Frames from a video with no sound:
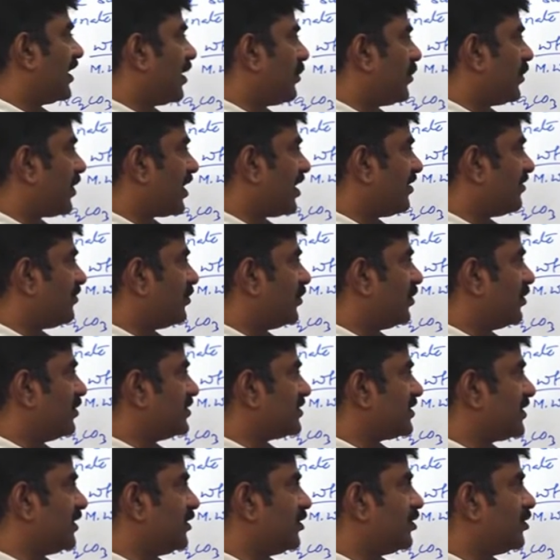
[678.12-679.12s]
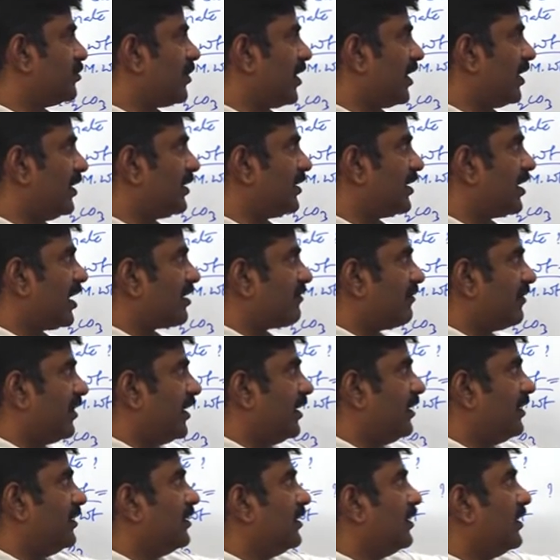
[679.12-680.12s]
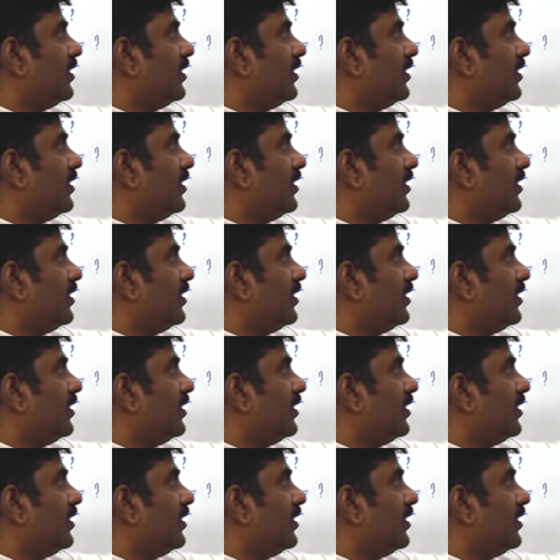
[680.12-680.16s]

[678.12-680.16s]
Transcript: number of moles into molecular weight.